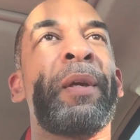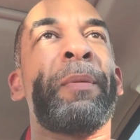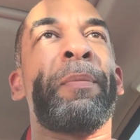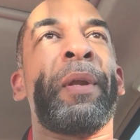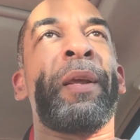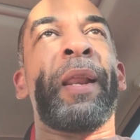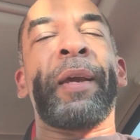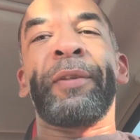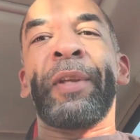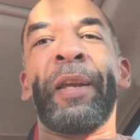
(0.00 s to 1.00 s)
But
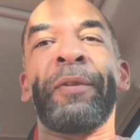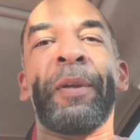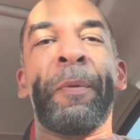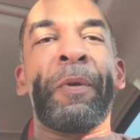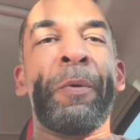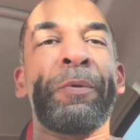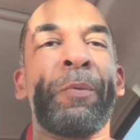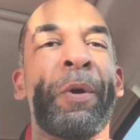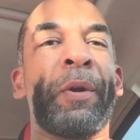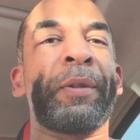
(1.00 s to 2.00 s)
like I said, some of those
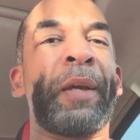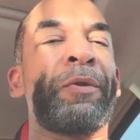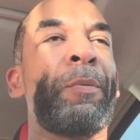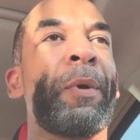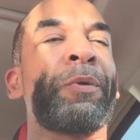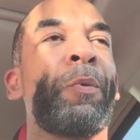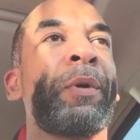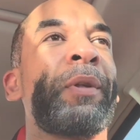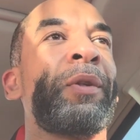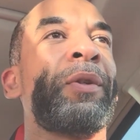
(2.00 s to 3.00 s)
were going to take too much
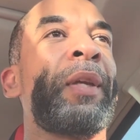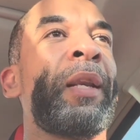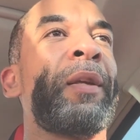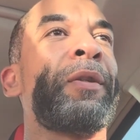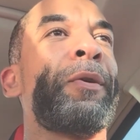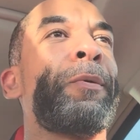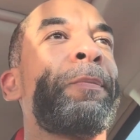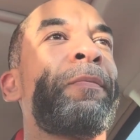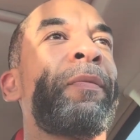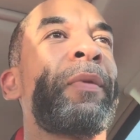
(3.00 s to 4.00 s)
work to just get
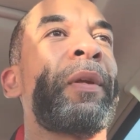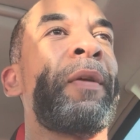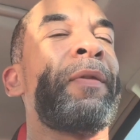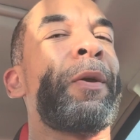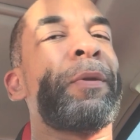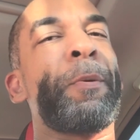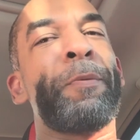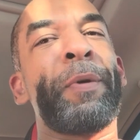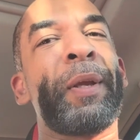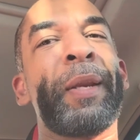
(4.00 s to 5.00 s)
into, even though they
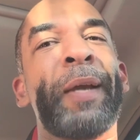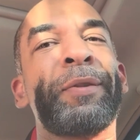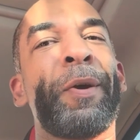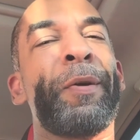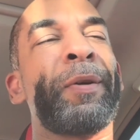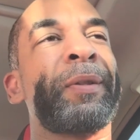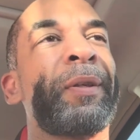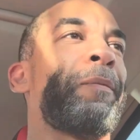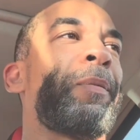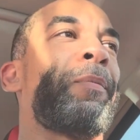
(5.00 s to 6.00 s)
were really nice cars.